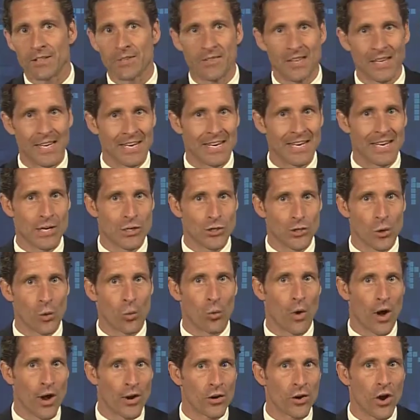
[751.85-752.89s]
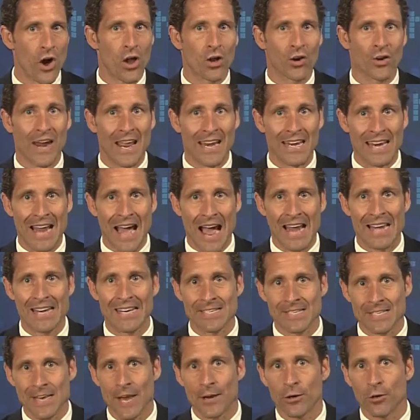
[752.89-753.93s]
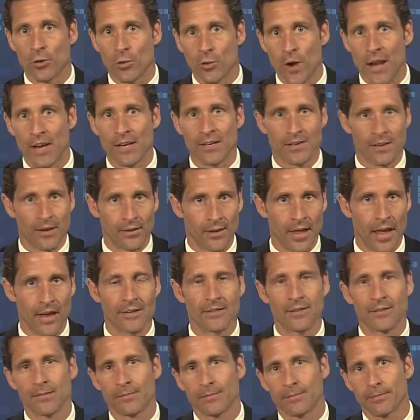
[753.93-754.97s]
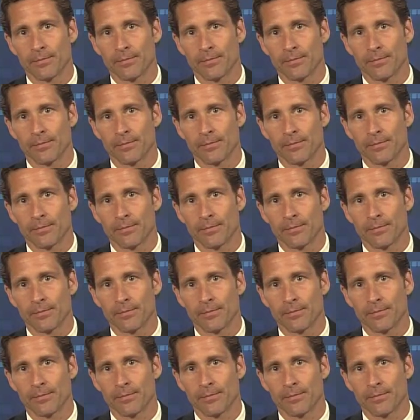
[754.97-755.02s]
of the initial $1.90 credit collected.